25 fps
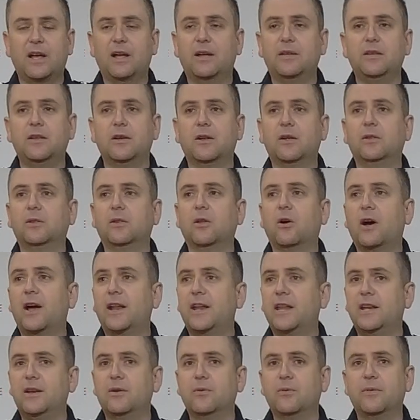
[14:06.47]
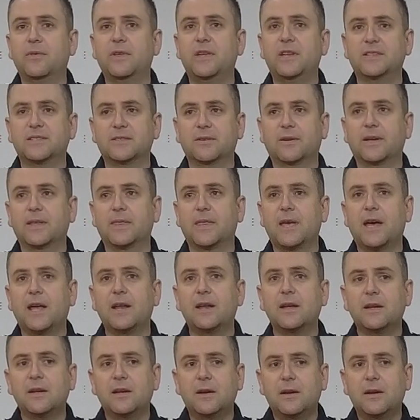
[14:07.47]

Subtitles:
you know, lightning or things like that,